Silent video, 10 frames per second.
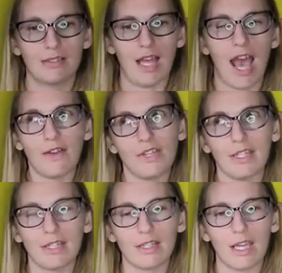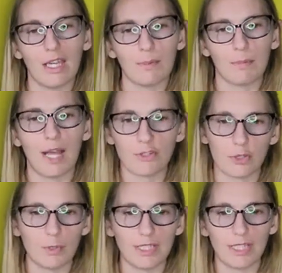having a
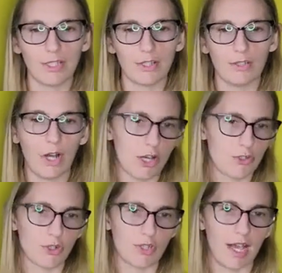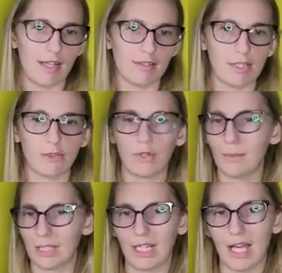perpetually ostracized and
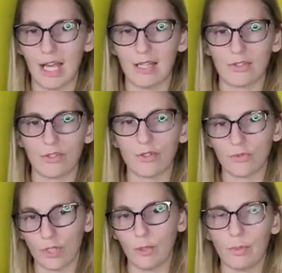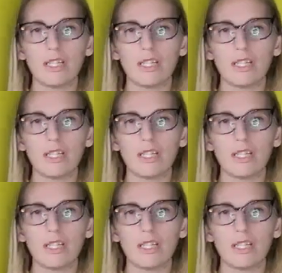criminalized group?